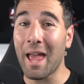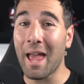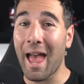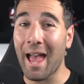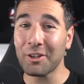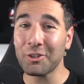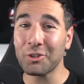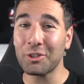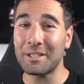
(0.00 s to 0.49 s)

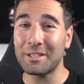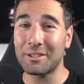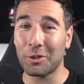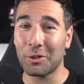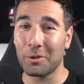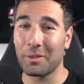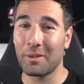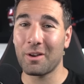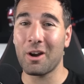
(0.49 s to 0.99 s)
actually
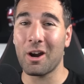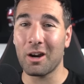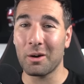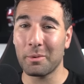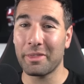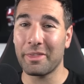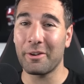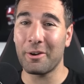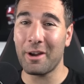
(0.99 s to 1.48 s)
turn the car
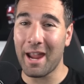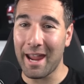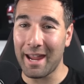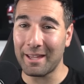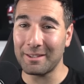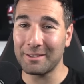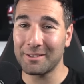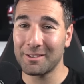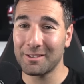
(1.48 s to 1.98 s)
with their
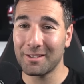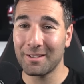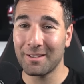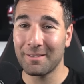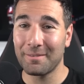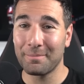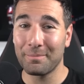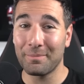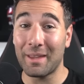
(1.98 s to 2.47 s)
hands.
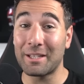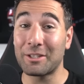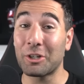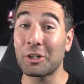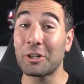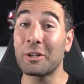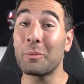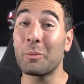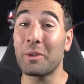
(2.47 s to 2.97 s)
They turn
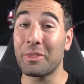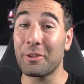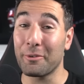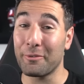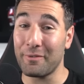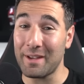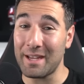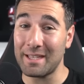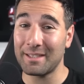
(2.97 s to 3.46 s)
it with their
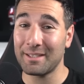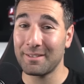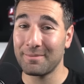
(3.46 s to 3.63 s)
feet.